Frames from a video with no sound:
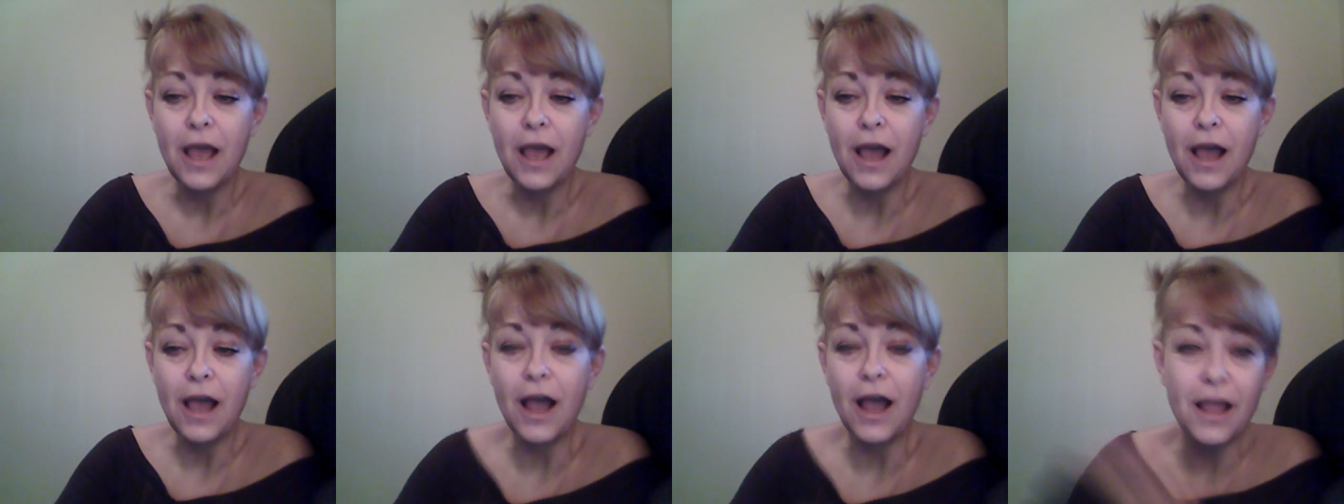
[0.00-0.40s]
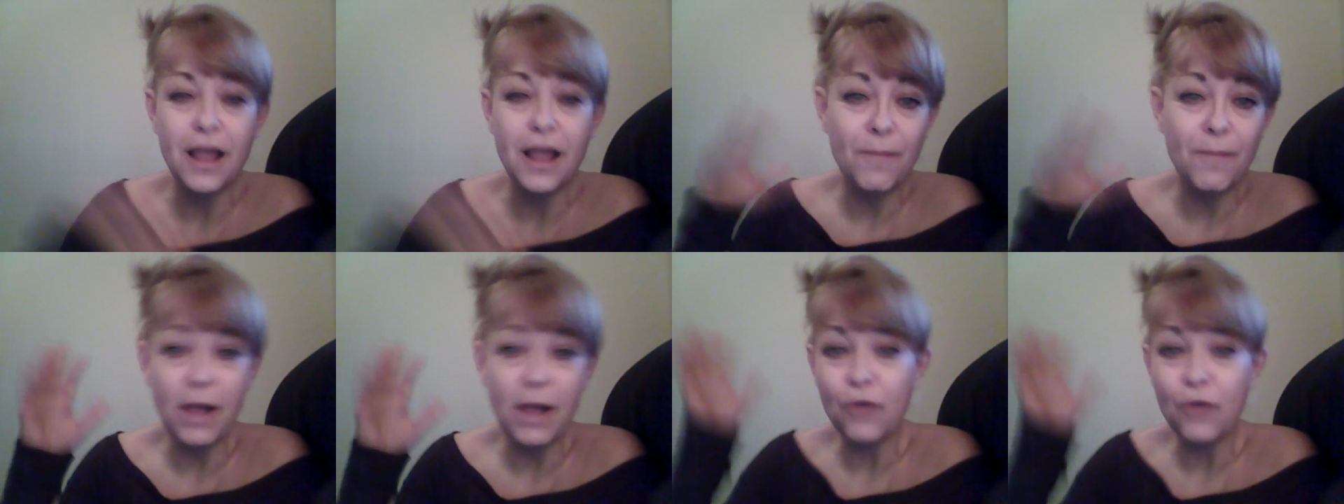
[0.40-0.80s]
I,
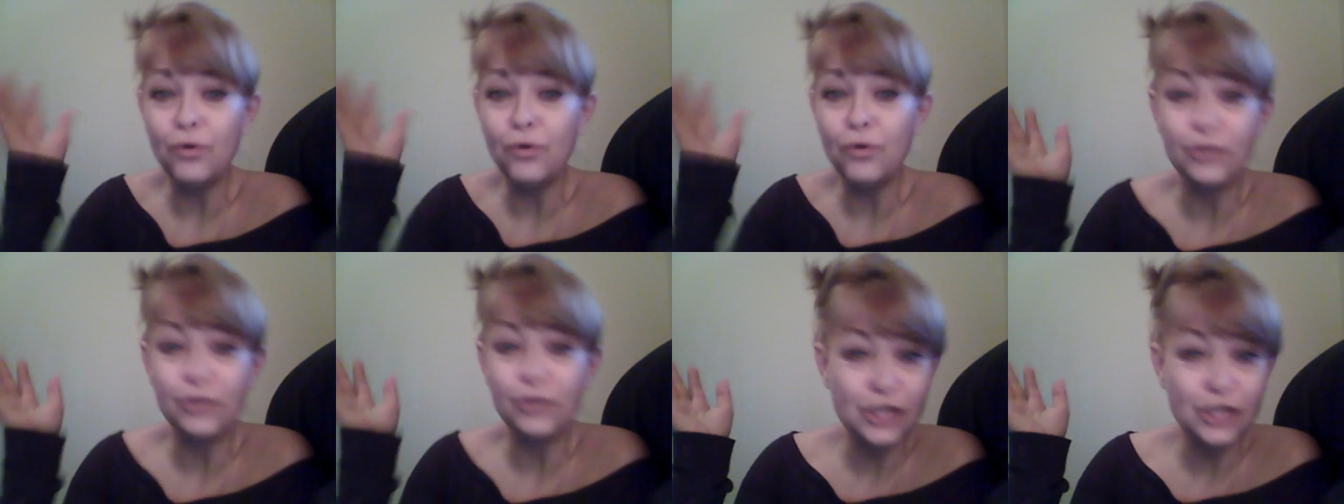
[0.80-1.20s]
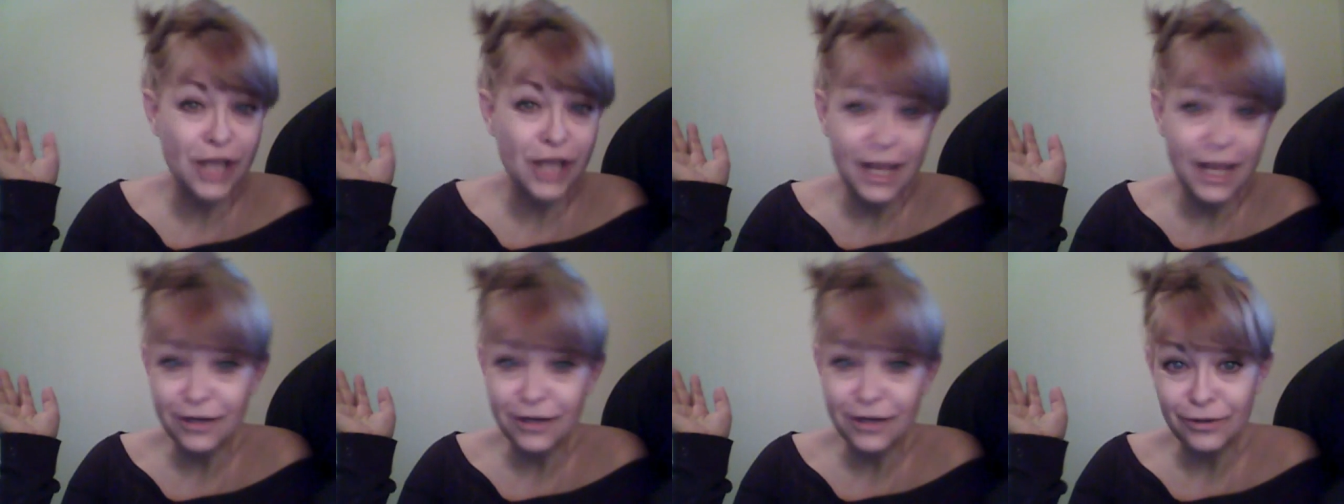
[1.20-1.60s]
my whole
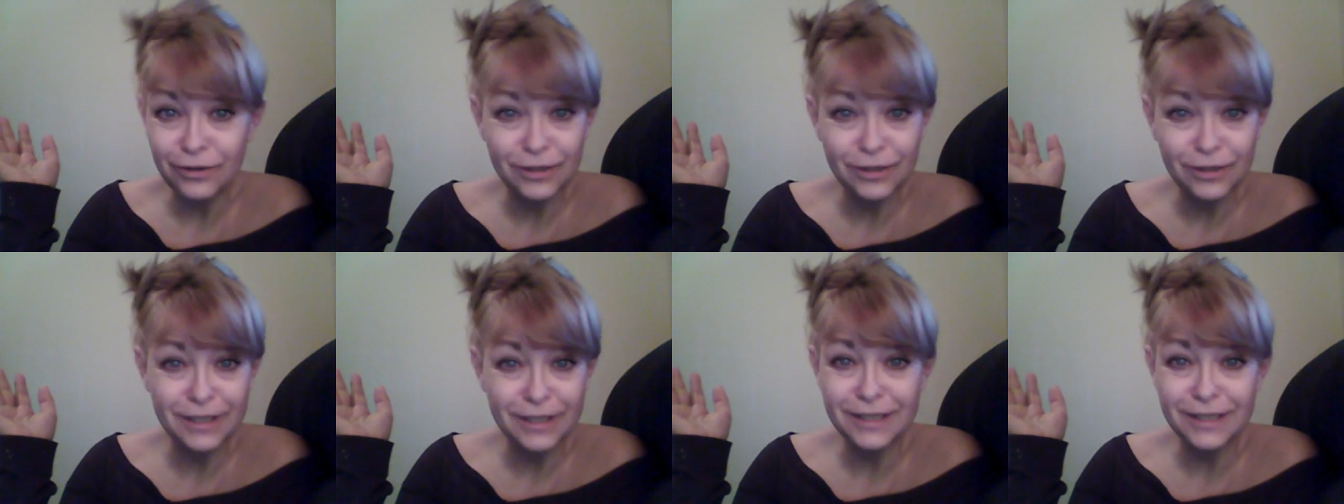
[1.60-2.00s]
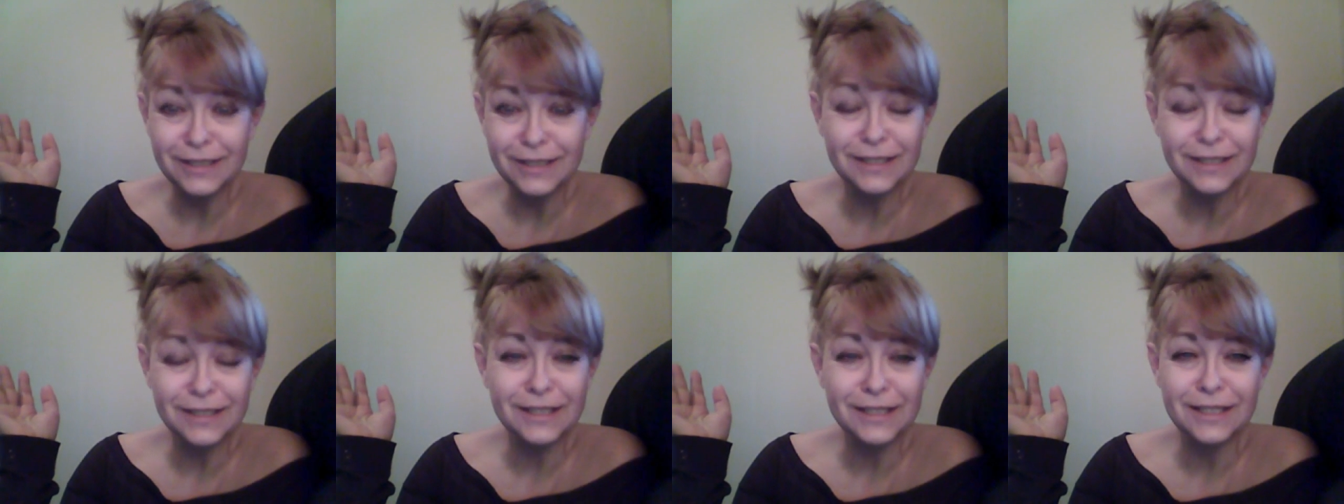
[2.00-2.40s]
channel
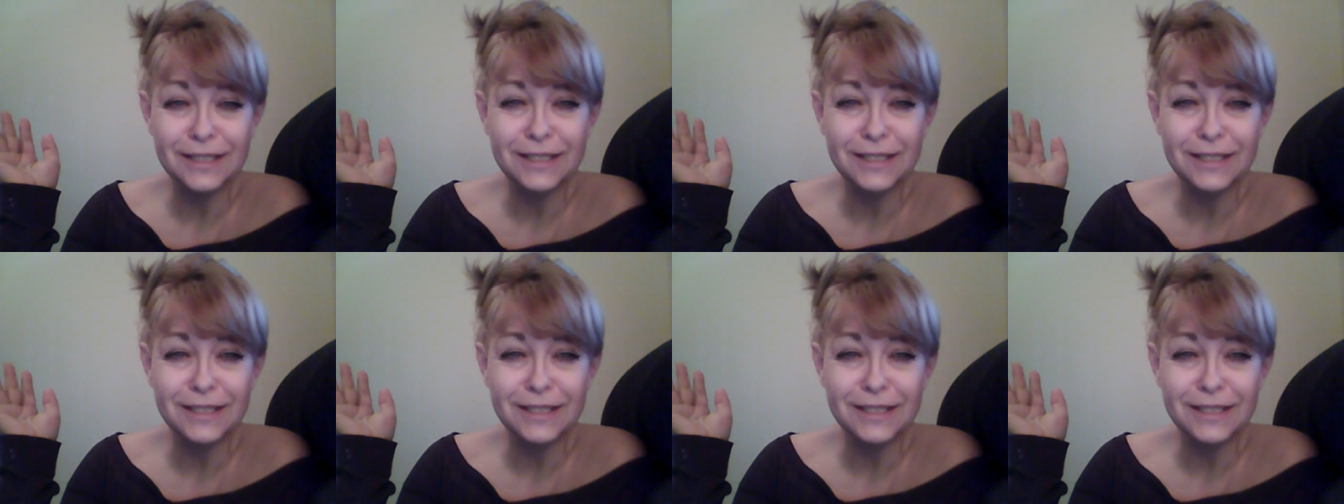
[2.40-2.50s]
is